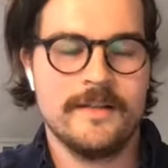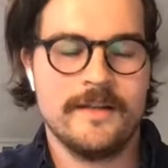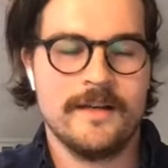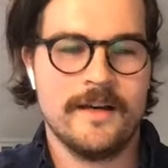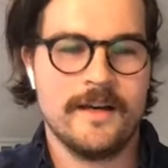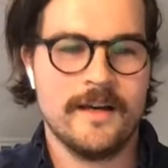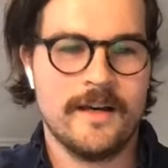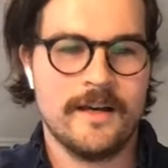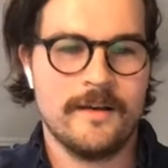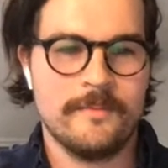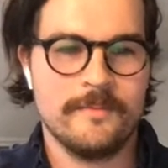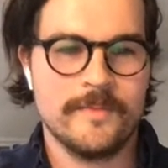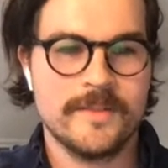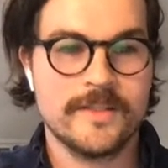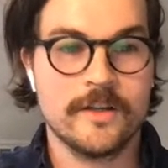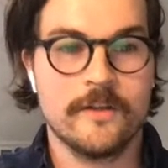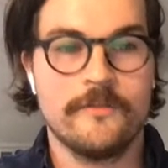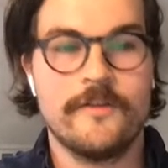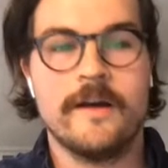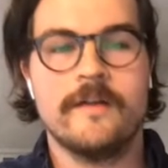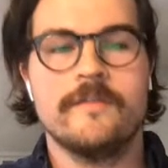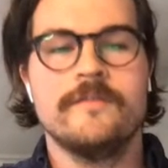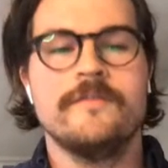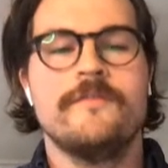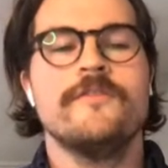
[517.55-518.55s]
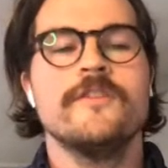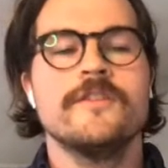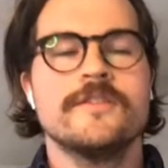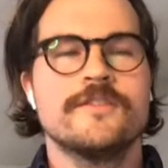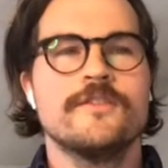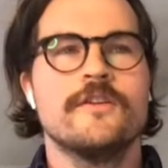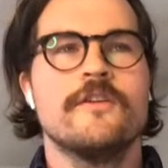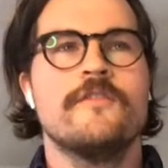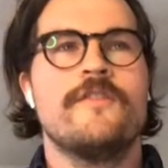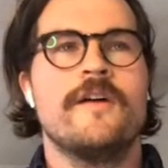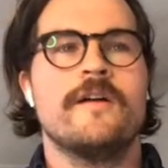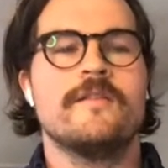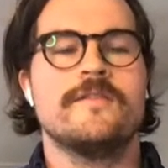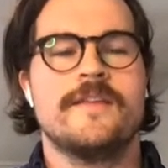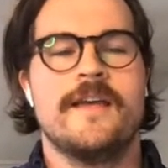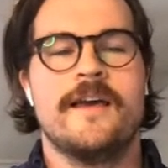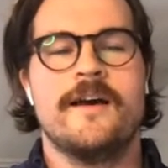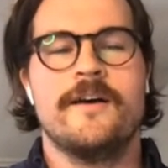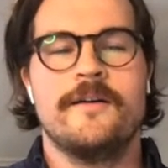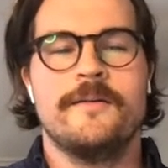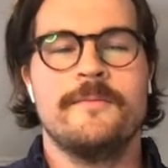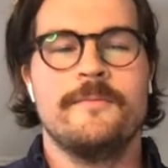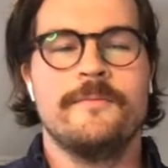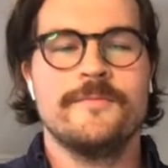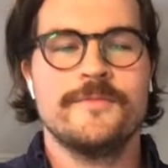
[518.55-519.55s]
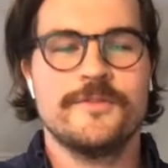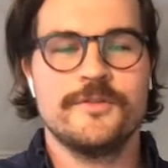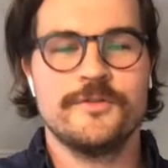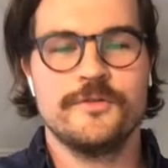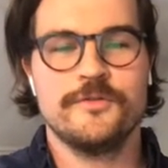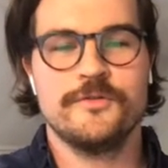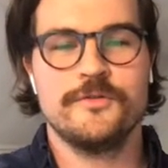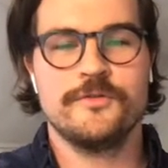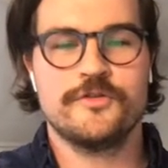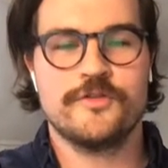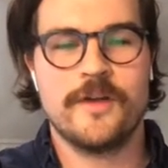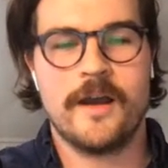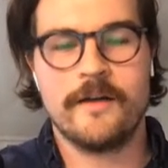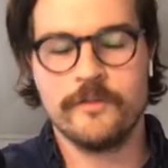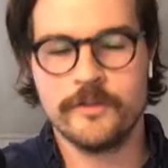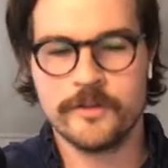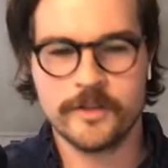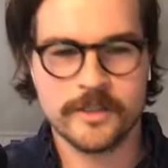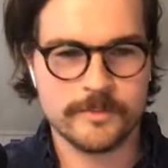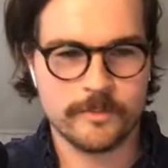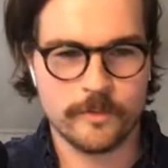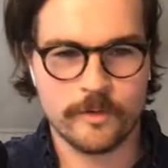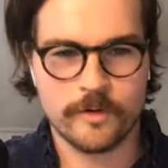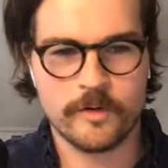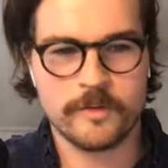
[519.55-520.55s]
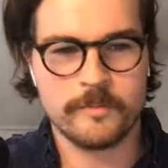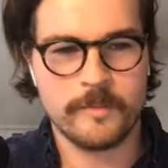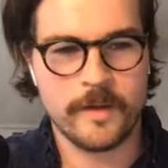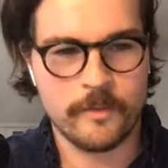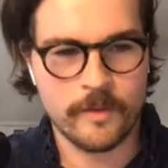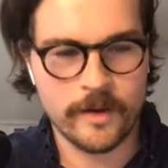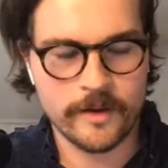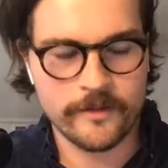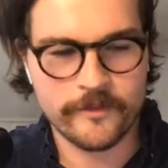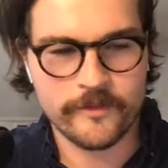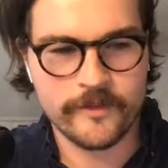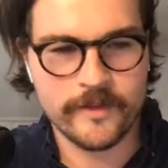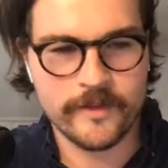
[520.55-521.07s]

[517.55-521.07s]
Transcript: Um, still found still found time to travel and explore with my wife.